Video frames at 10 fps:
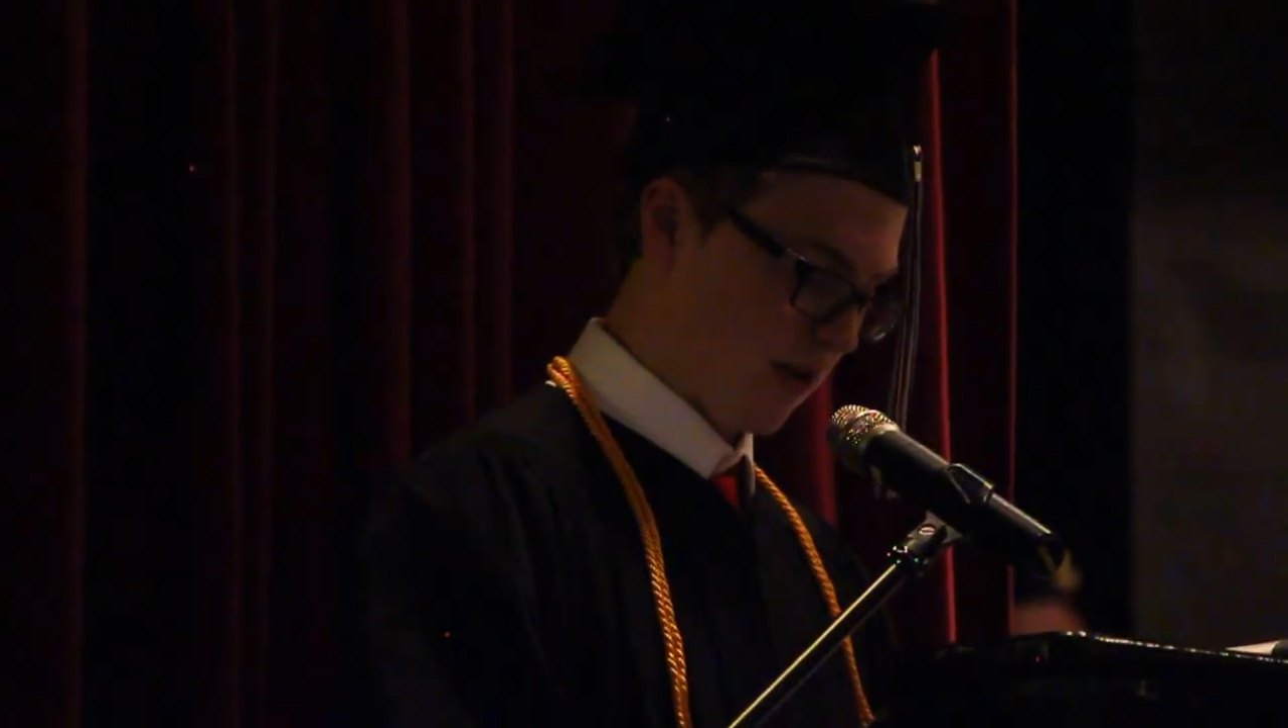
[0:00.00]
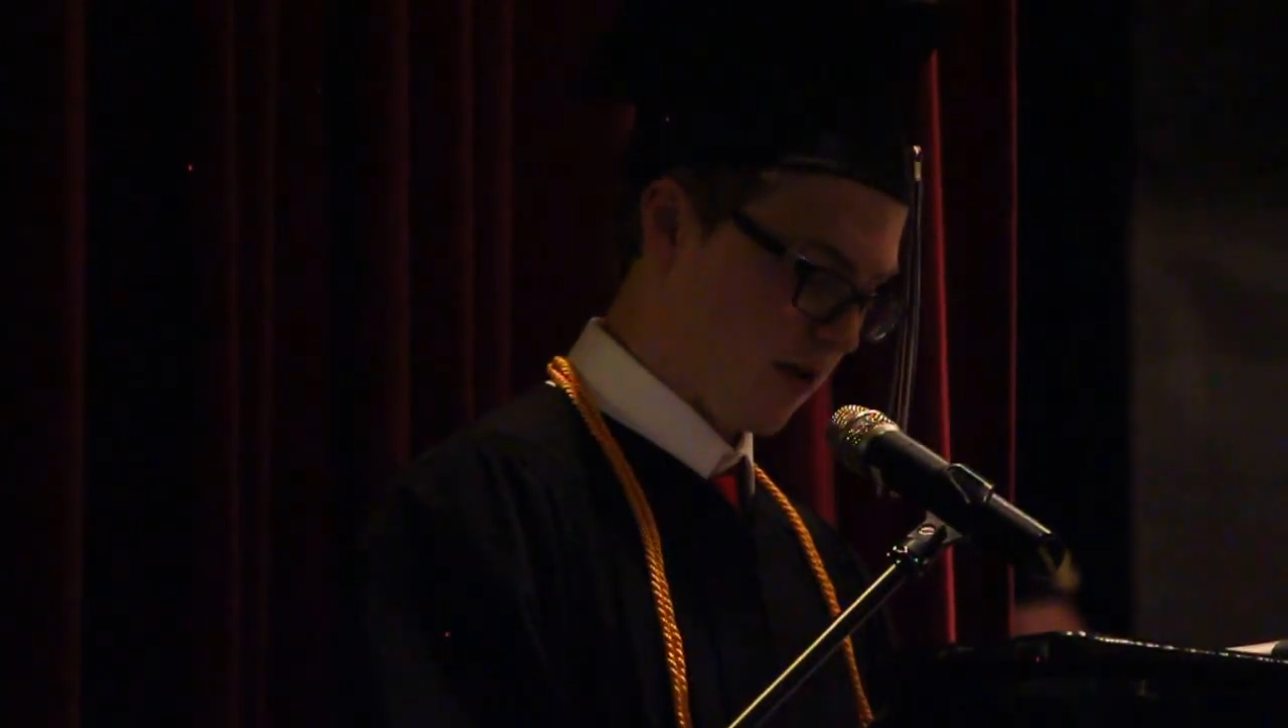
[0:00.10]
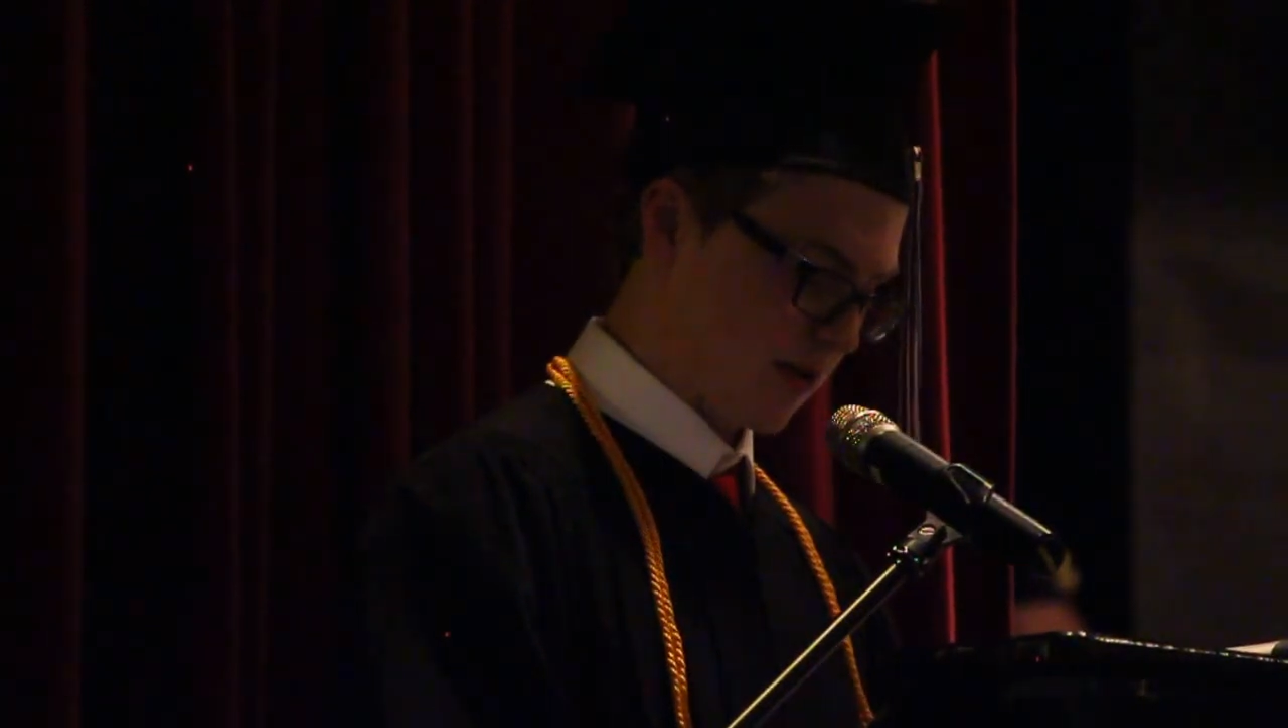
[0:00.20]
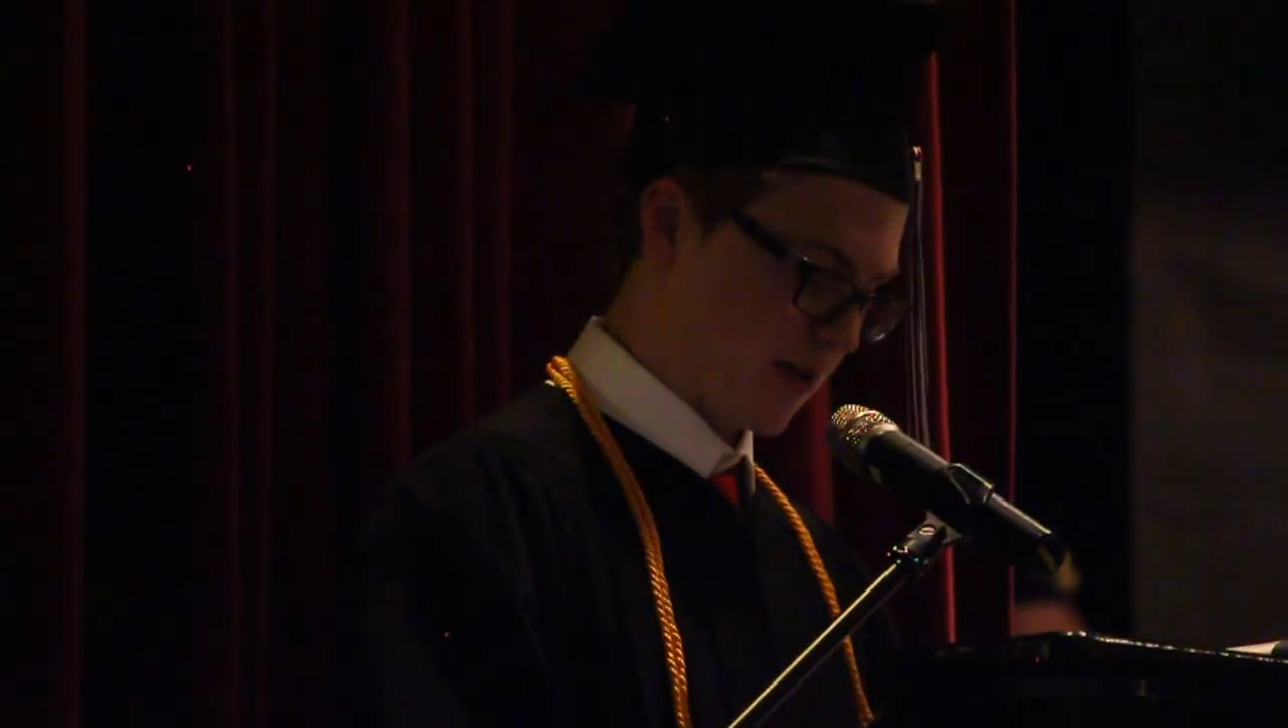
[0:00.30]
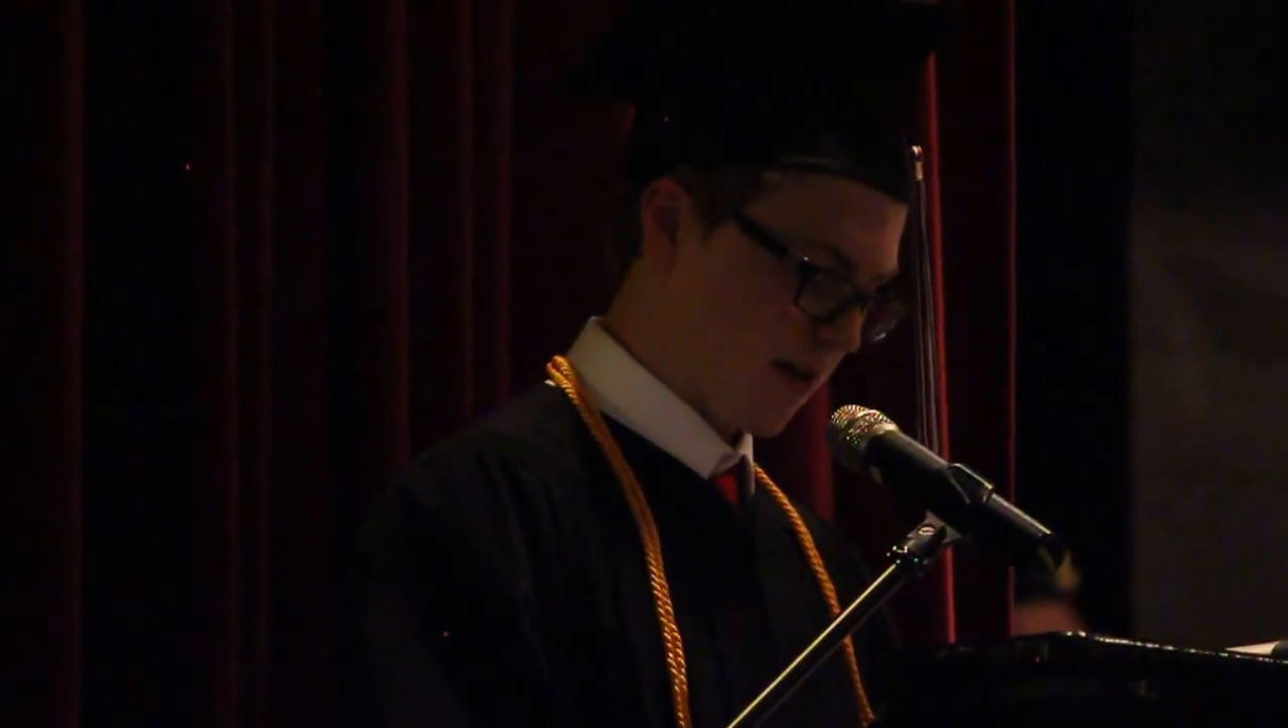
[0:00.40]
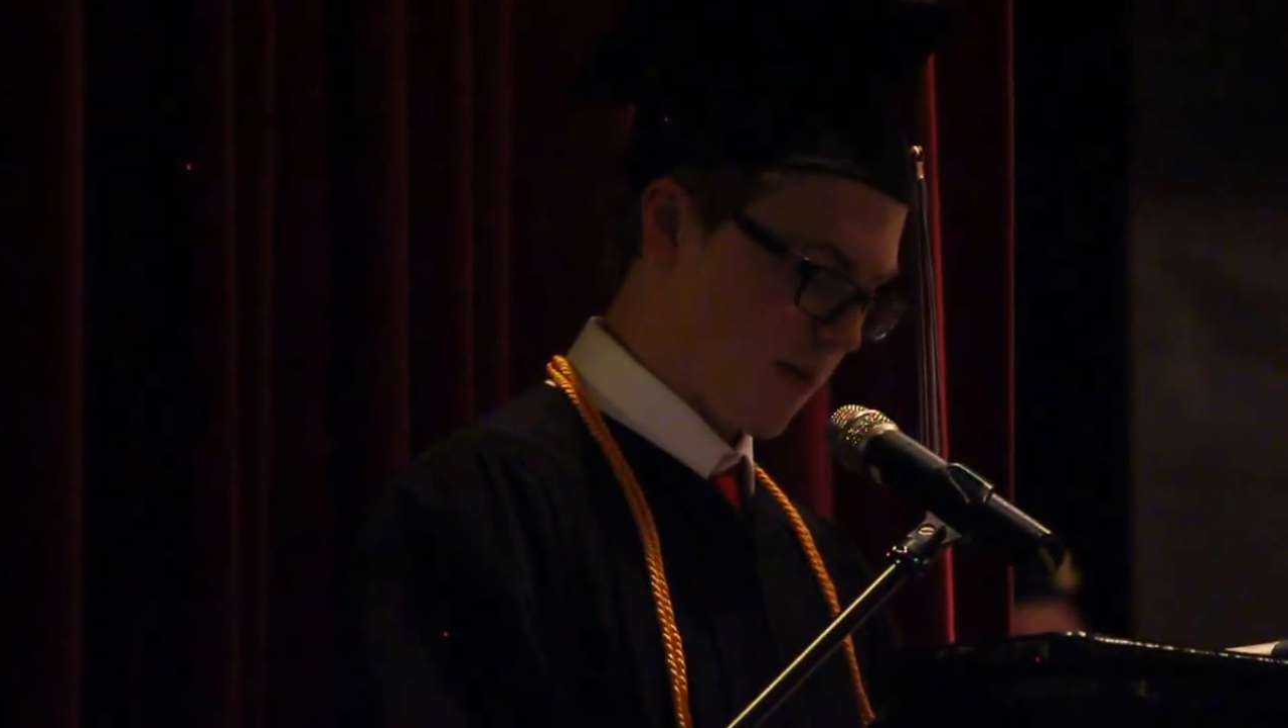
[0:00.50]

a long time